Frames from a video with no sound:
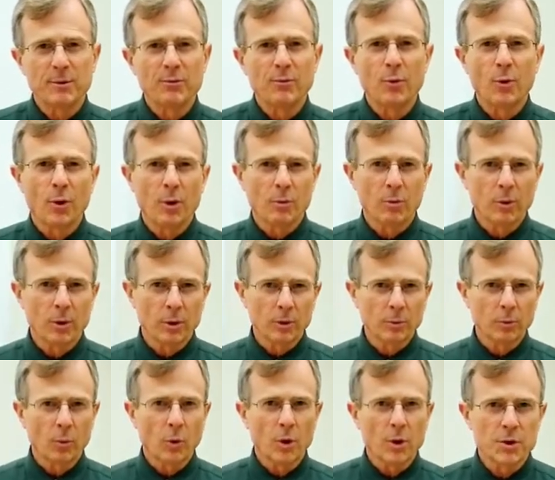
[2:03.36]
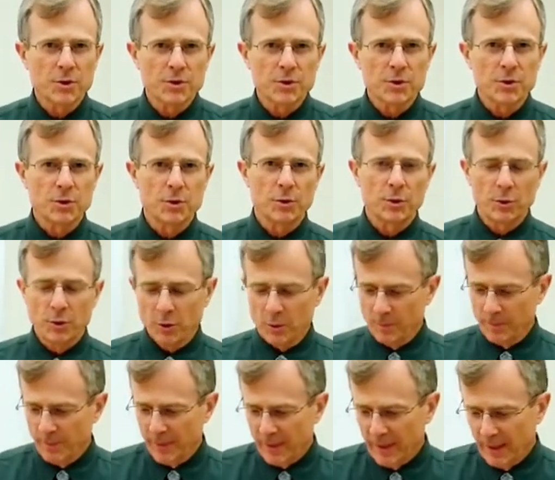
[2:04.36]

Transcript: before World War II,